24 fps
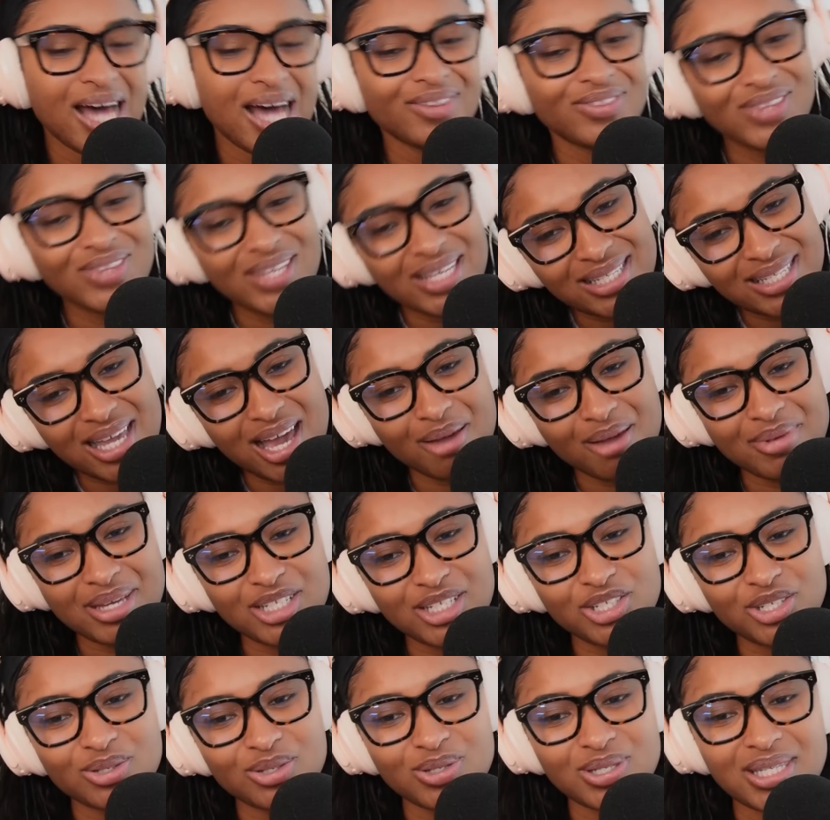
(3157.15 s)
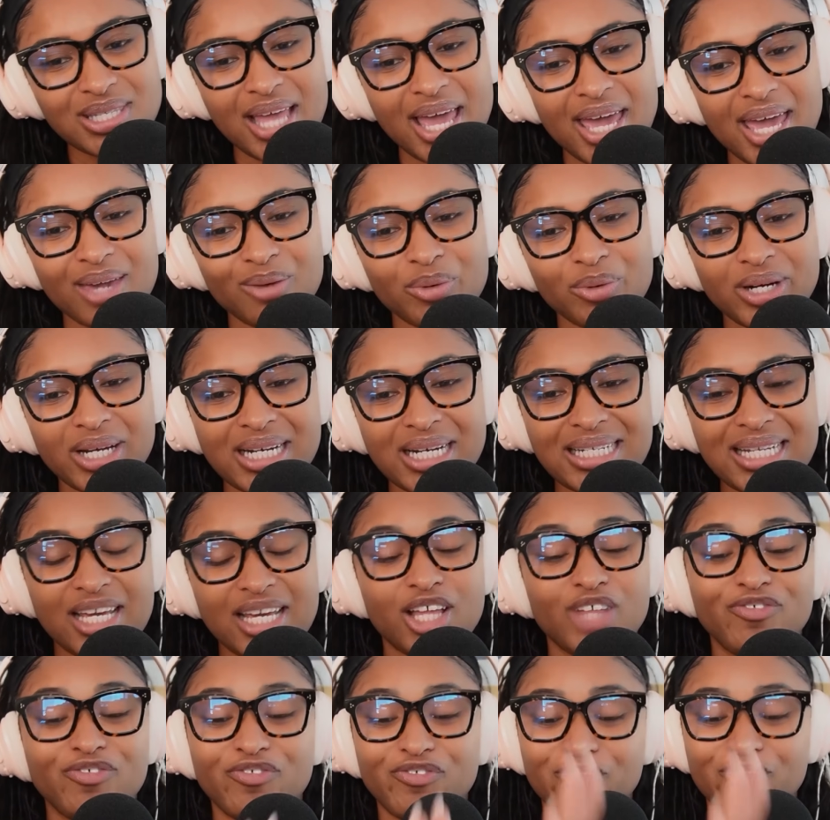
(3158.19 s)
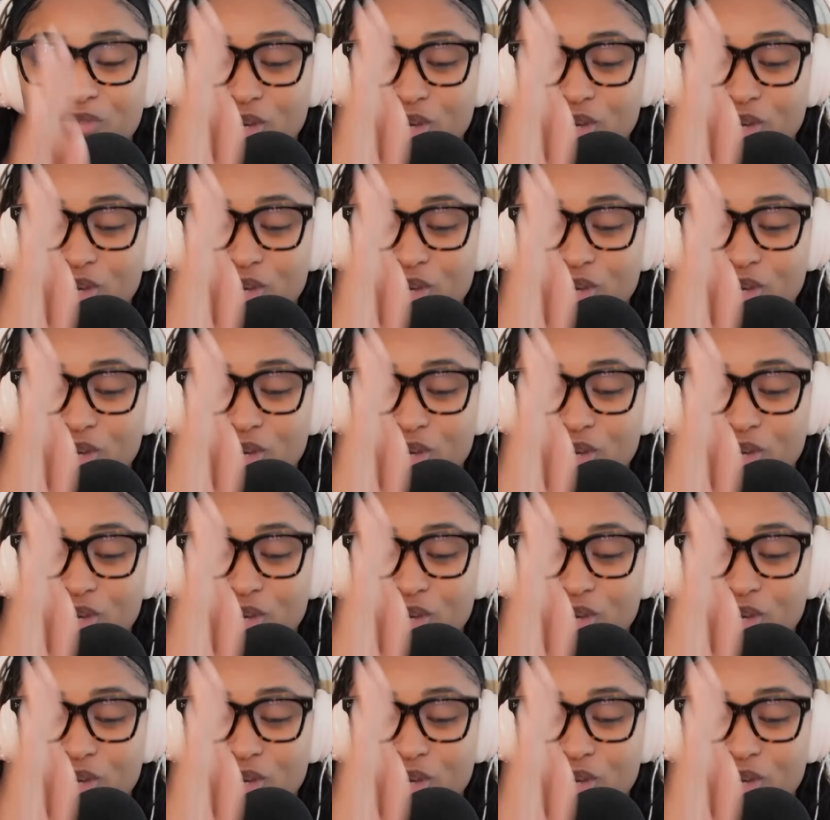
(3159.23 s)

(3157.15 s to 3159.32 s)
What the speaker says: This coming Tuesday, we're going to take a